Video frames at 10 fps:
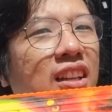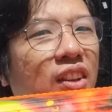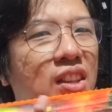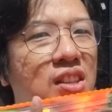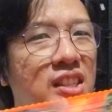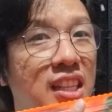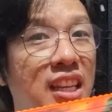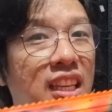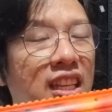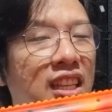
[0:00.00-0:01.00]
You can
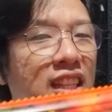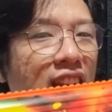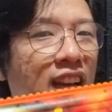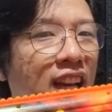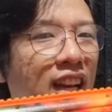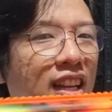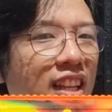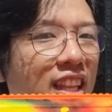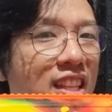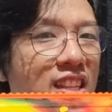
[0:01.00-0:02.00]
see the
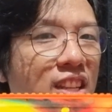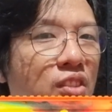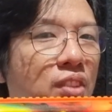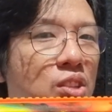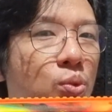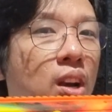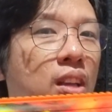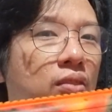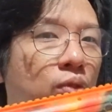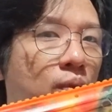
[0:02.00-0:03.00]
insides of this
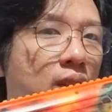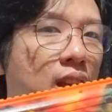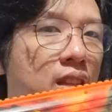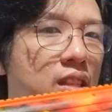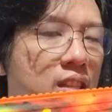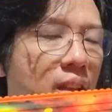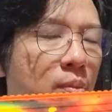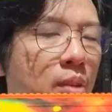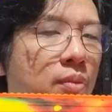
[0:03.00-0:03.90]
one from the disassembly